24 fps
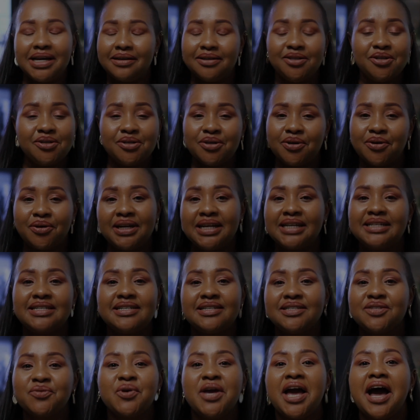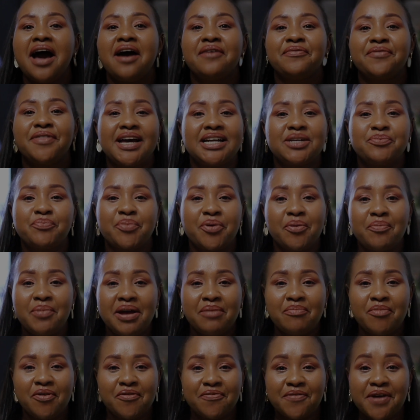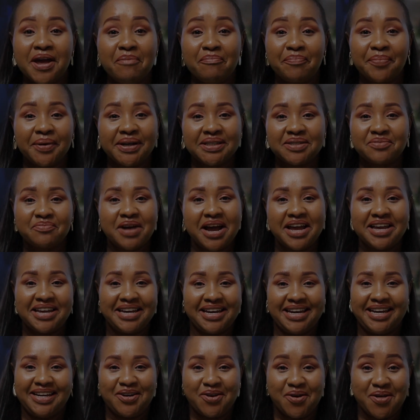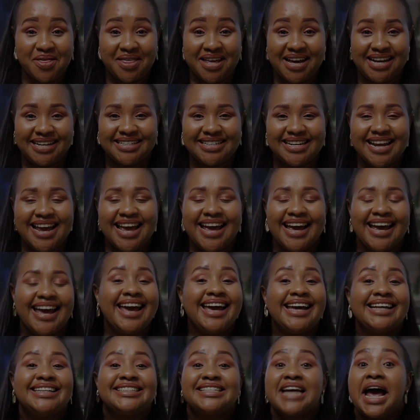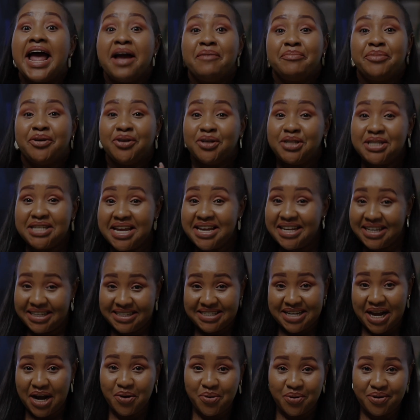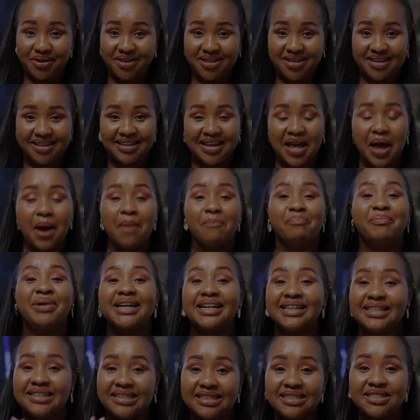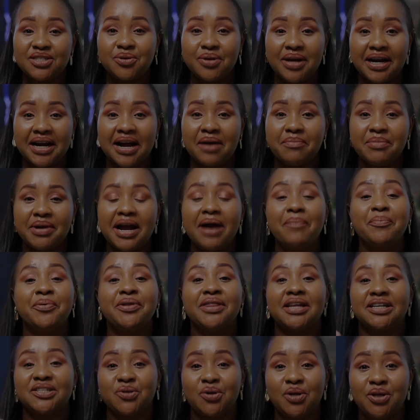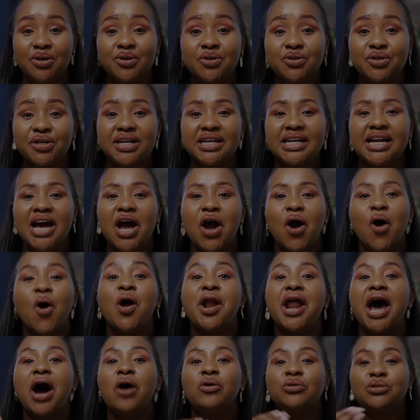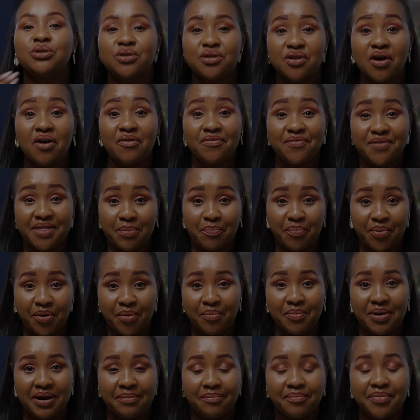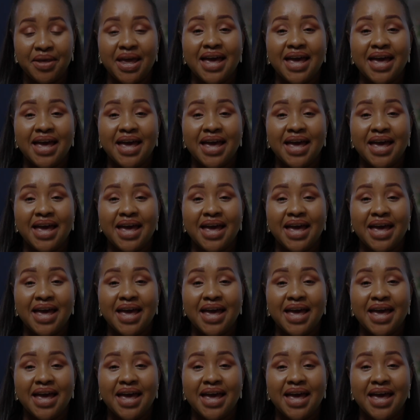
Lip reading: you know, ladies, we have that problem of impulse buying and all that. And I am not saying it's a good thing, but at least we are coming up with a solution on how to solve the problem.